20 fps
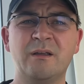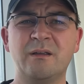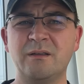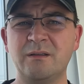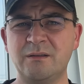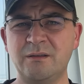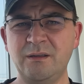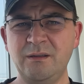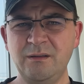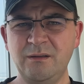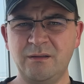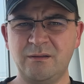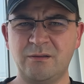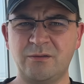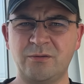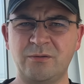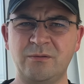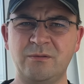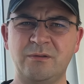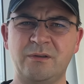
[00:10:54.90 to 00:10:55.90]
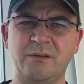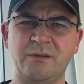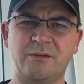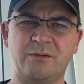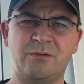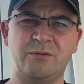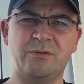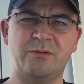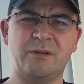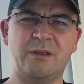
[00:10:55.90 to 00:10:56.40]
The standard rule
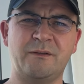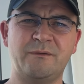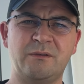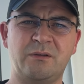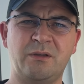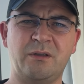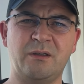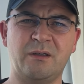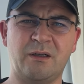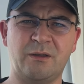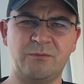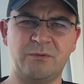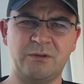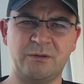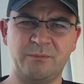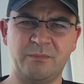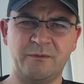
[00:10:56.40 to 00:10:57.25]
is to arrive 3 hours